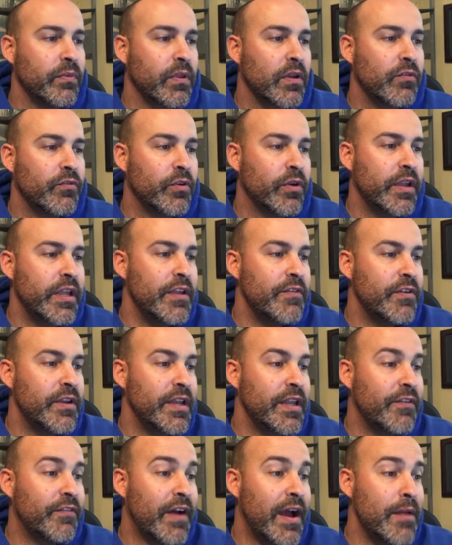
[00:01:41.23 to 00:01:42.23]
For even
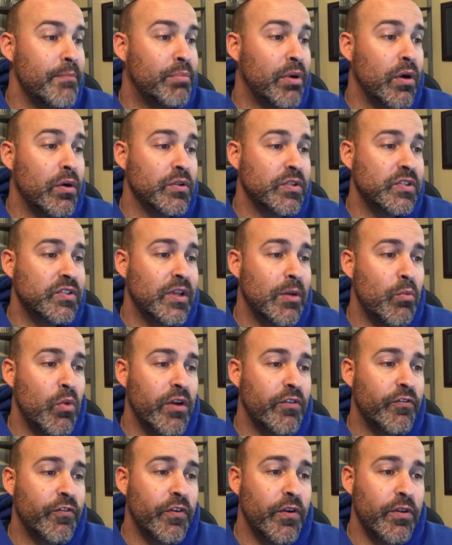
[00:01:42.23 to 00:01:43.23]
if I boast
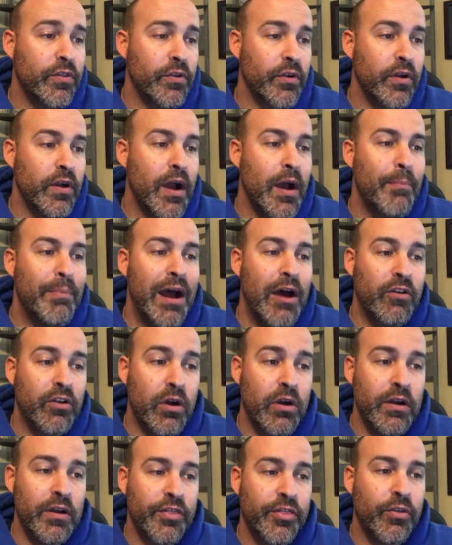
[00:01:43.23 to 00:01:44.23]
somewhat further about
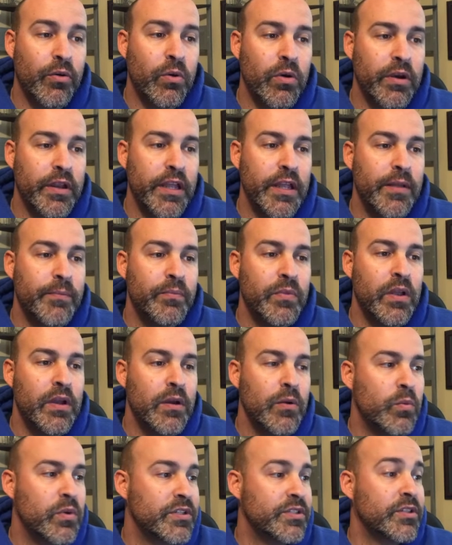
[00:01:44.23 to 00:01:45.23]
our authority,
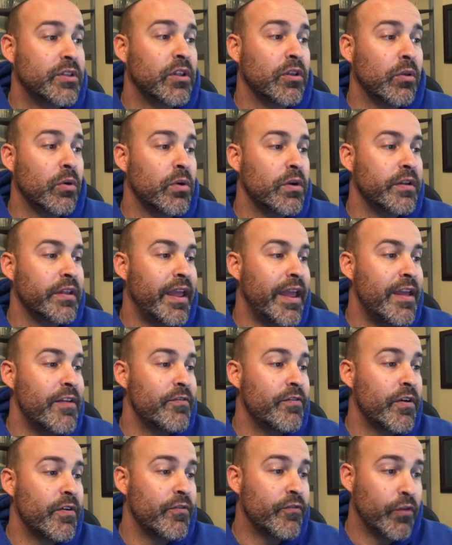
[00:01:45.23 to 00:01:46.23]
which the Lord
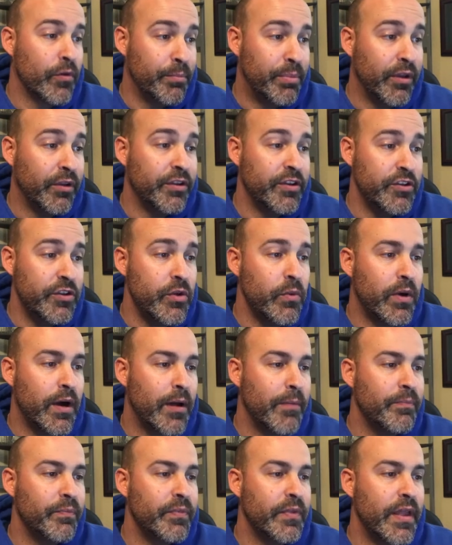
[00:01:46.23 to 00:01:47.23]
gave for building you
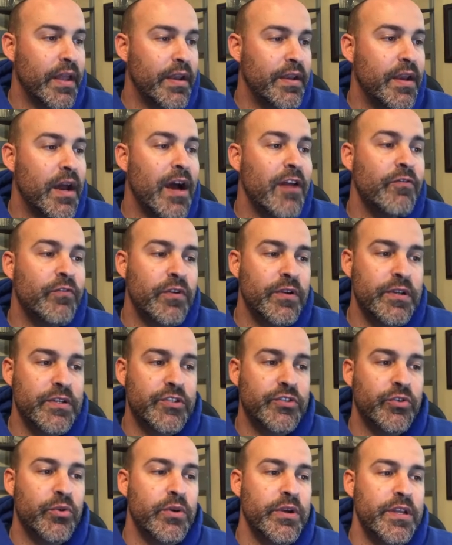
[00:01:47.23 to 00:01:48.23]
up and not for
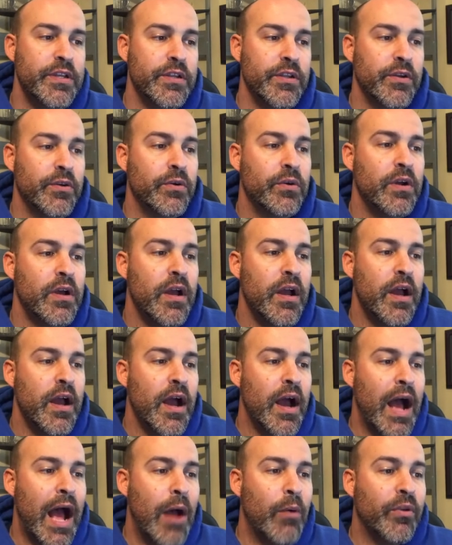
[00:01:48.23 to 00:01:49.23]
destroying you,
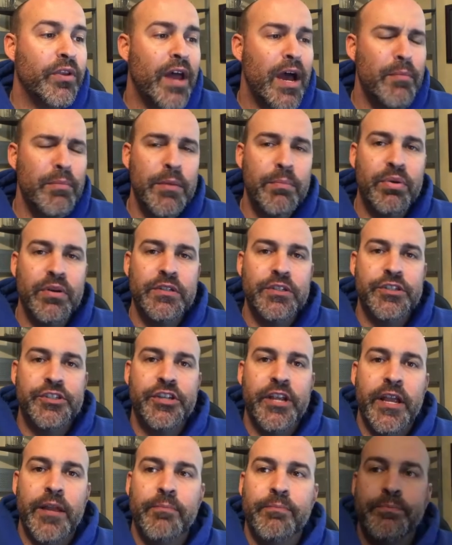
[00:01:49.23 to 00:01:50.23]
I will not be put to
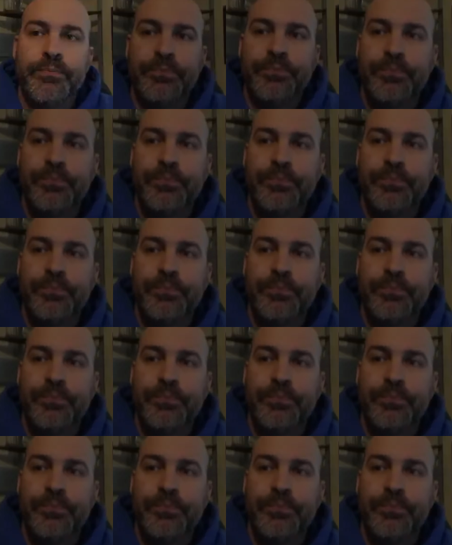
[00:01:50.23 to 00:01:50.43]
shame.